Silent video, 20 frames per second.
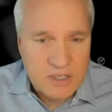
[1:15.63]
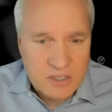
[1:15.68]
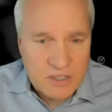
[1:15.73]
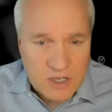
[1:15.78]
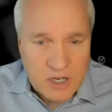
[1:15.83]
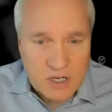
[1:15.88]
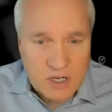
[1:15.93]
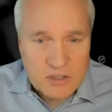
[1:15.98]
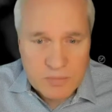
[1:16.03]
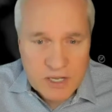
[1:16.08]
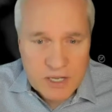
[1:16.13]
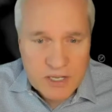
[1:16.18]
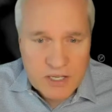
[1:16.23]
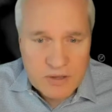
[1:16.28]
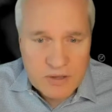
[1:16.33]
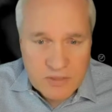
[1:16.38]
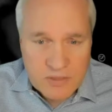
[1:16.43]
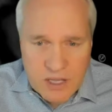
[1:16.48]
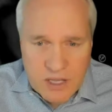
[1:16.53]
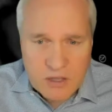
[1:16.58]
Dr.
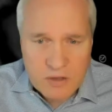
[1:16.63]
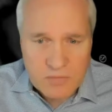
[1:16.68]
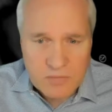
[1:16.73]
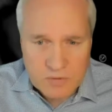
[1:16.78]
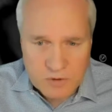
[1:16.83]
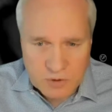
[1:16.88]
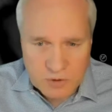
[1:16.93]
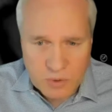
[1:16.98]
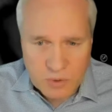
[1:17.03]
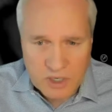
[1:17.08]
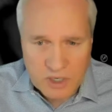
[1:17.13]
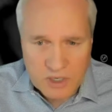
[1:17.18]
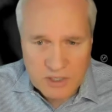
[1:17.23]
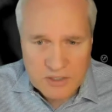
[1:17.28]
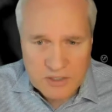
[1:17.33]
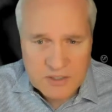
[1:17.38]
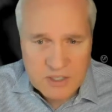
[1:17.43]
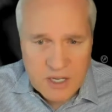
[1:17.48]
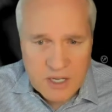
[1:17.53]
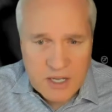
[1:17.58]
Becky, thank you for joining
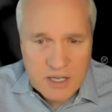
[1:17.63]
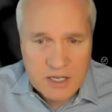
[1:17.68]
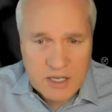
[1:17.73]
us,